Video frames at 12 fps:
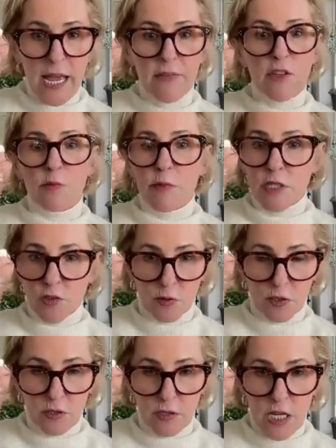and they're
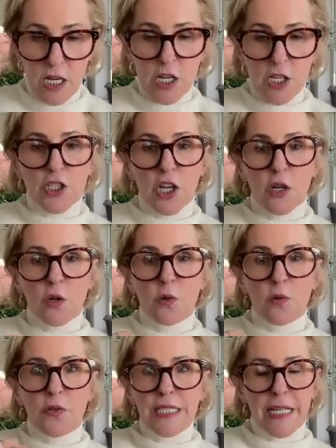miserable.
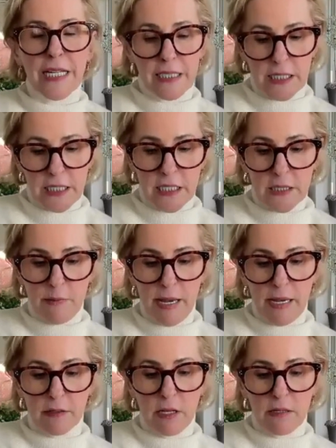So this guy's thing is
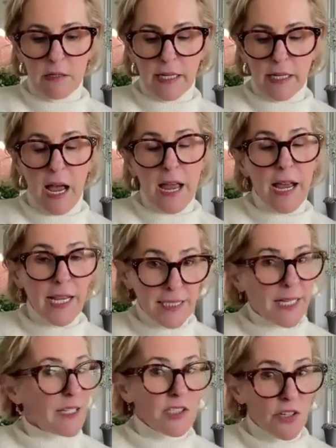about, like, I
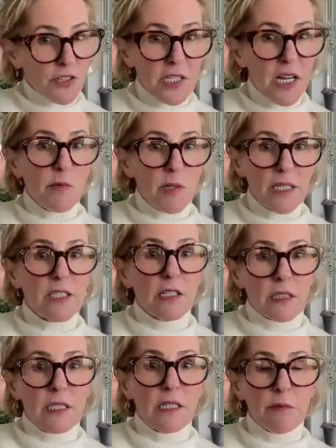say this all the time when I
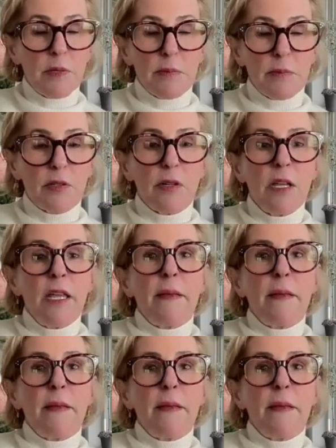talk to young people,